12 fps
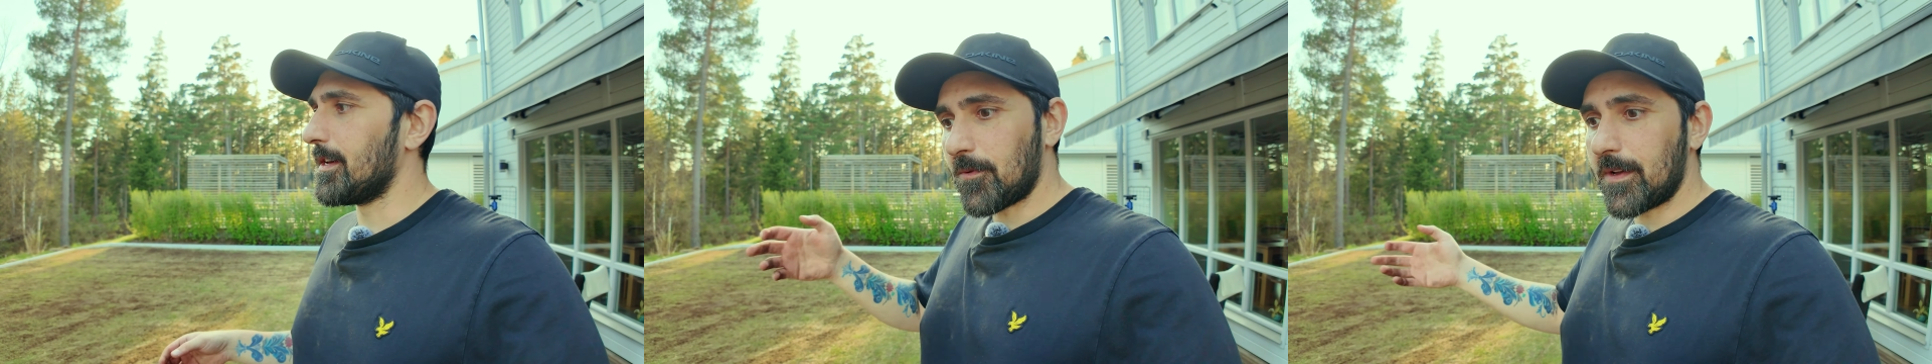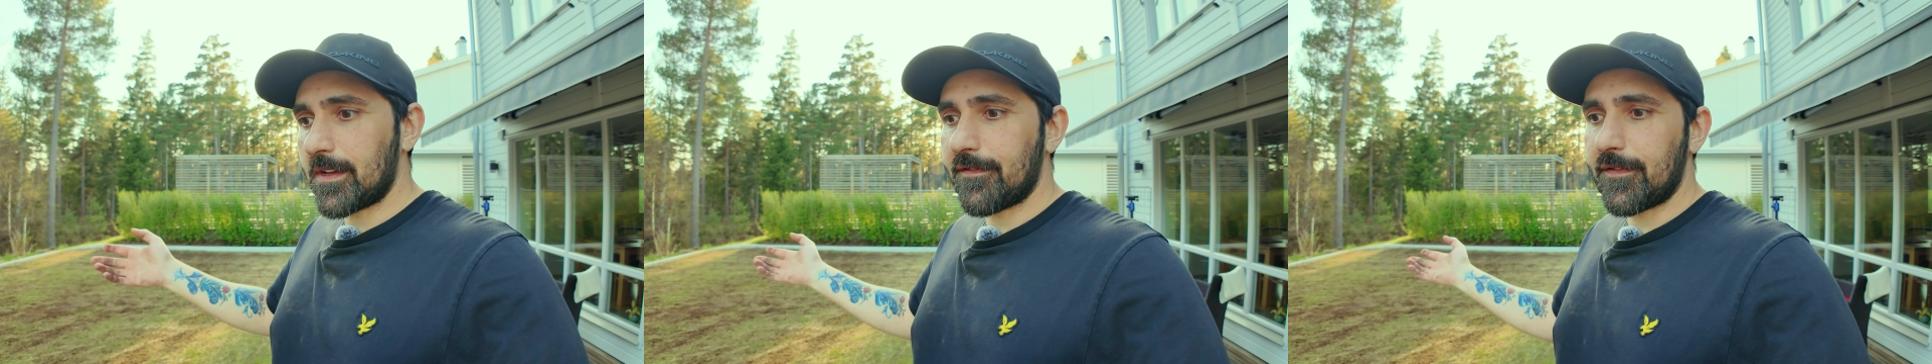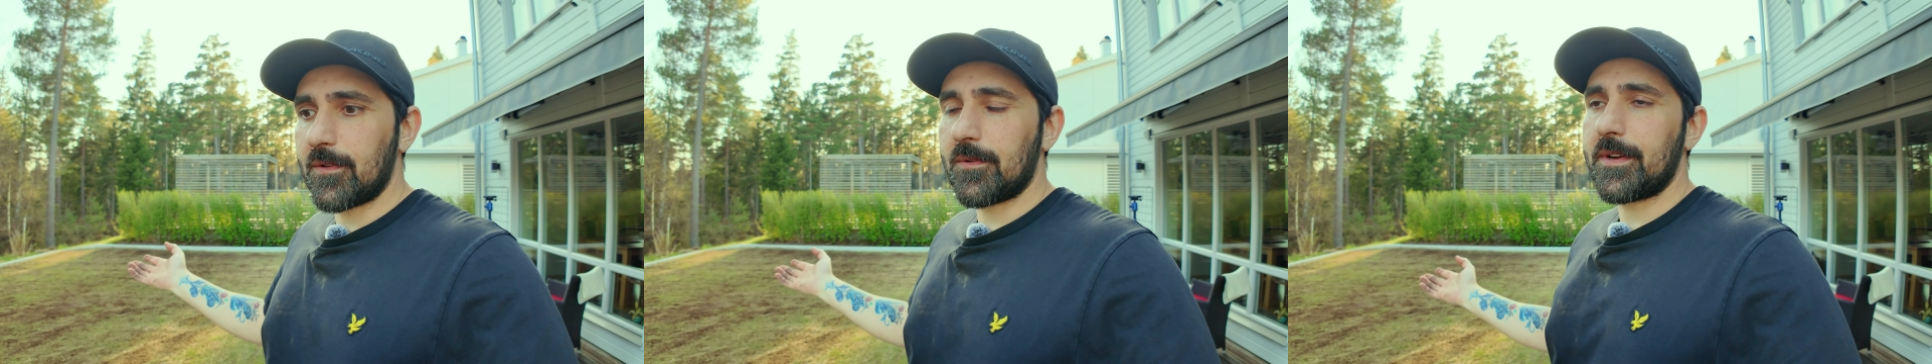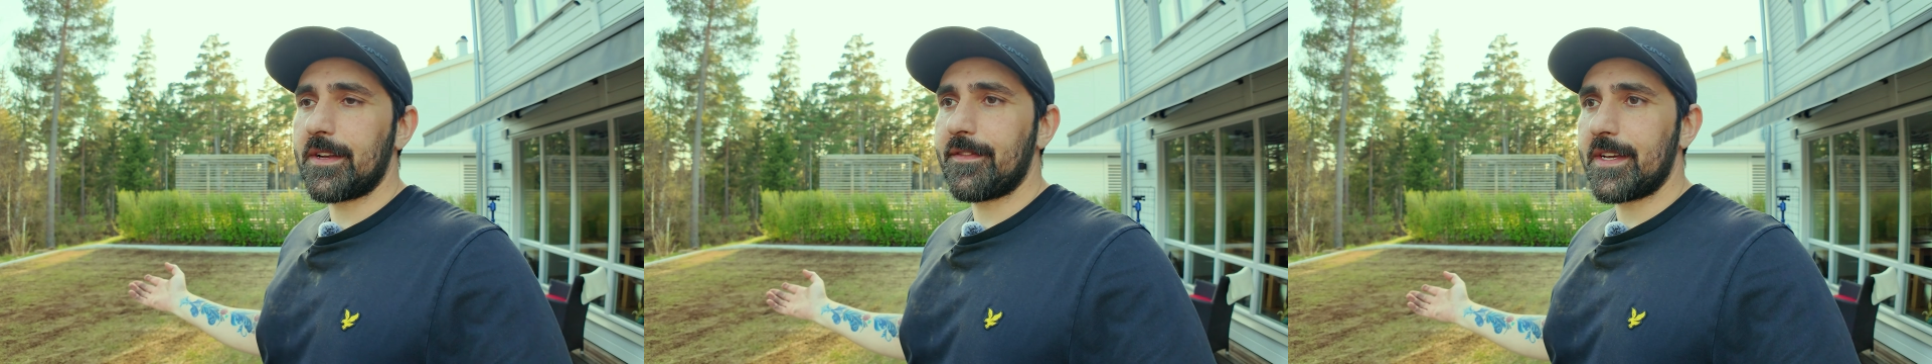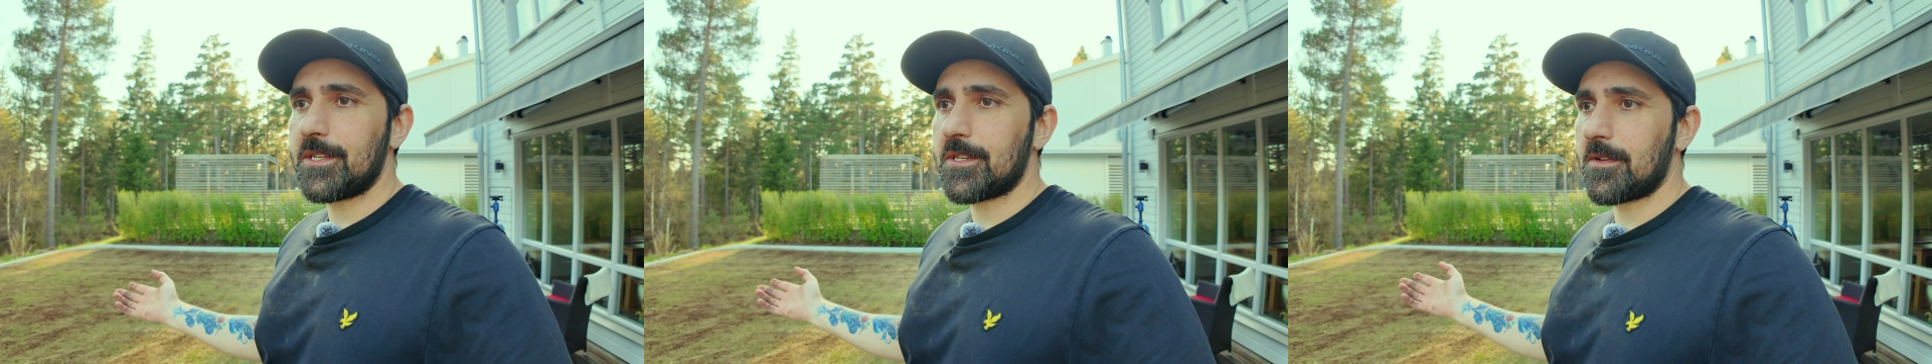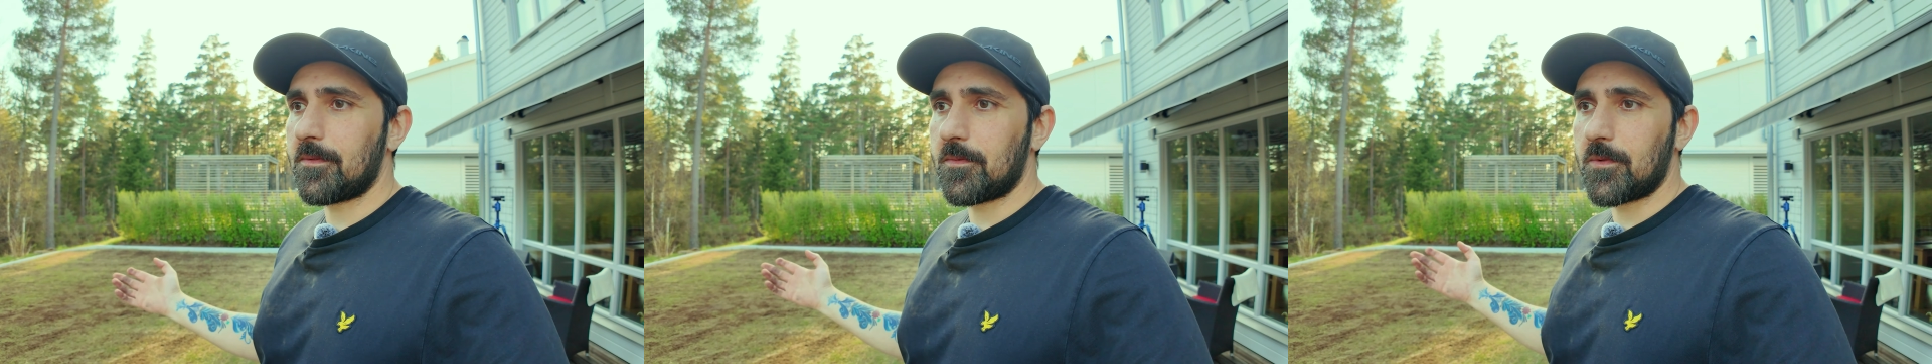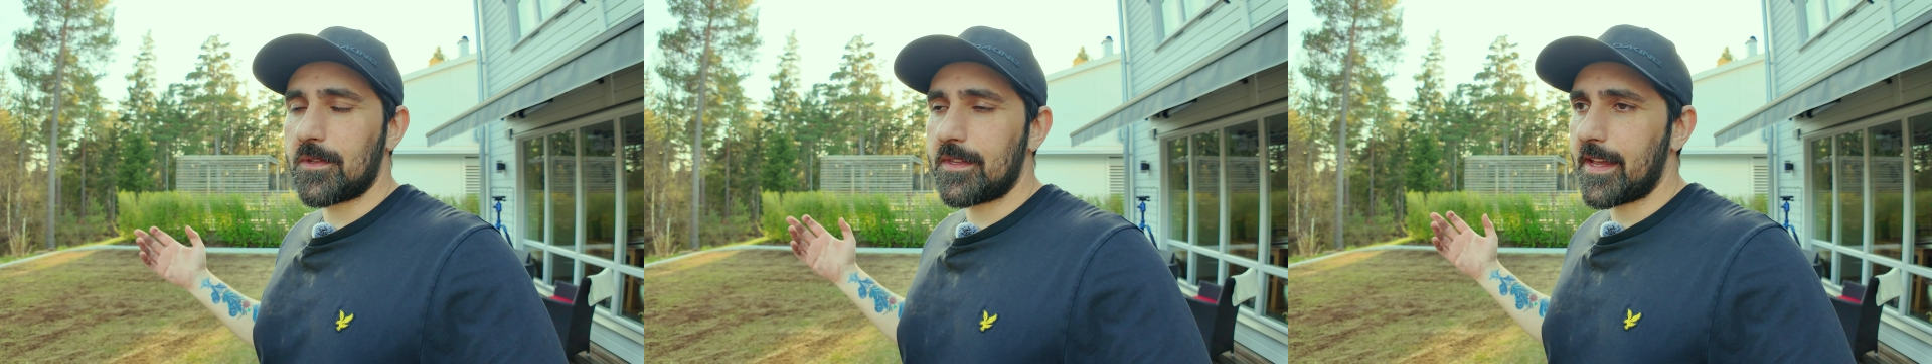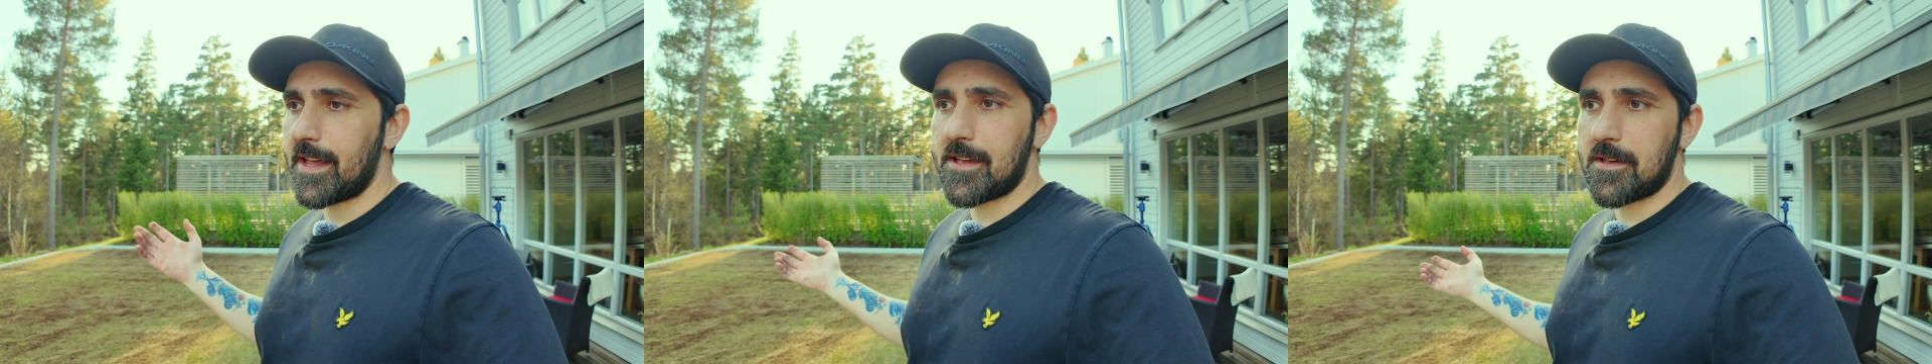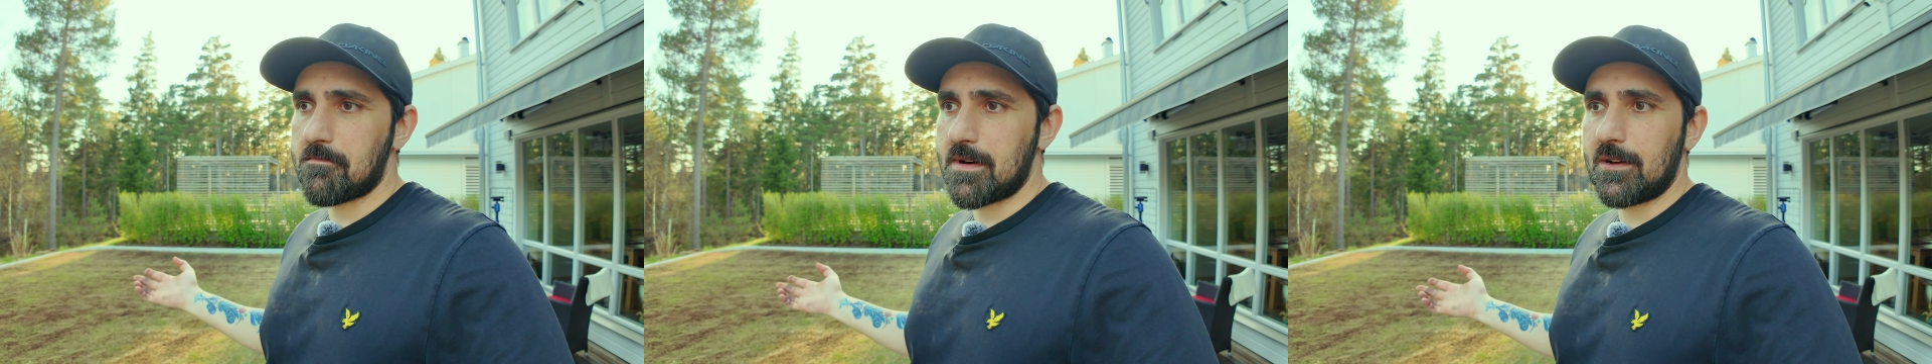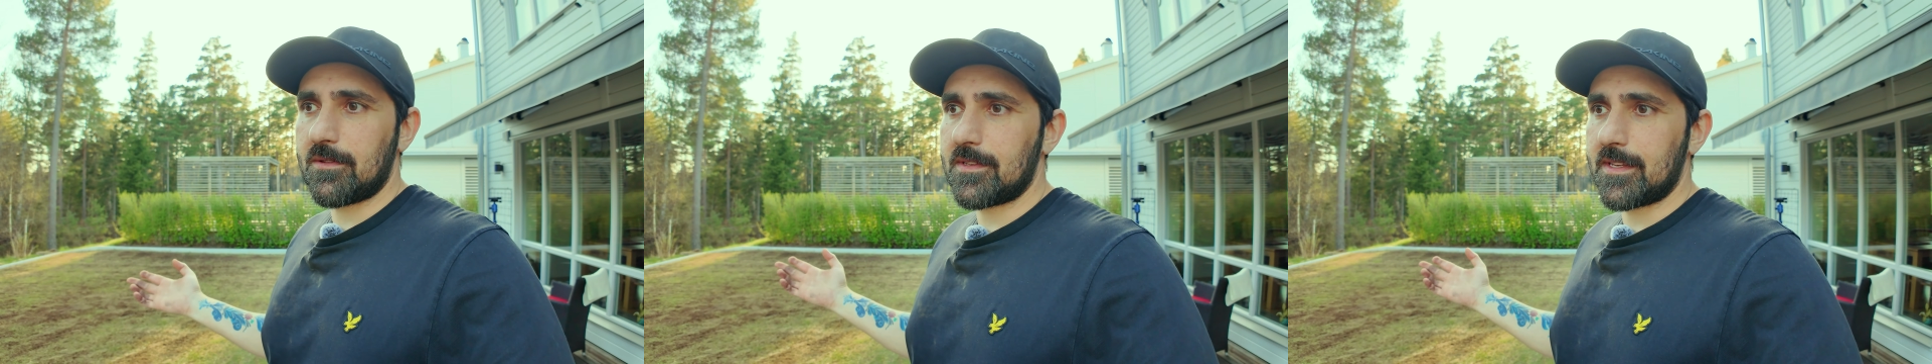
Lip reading: Doing a full renovation would take about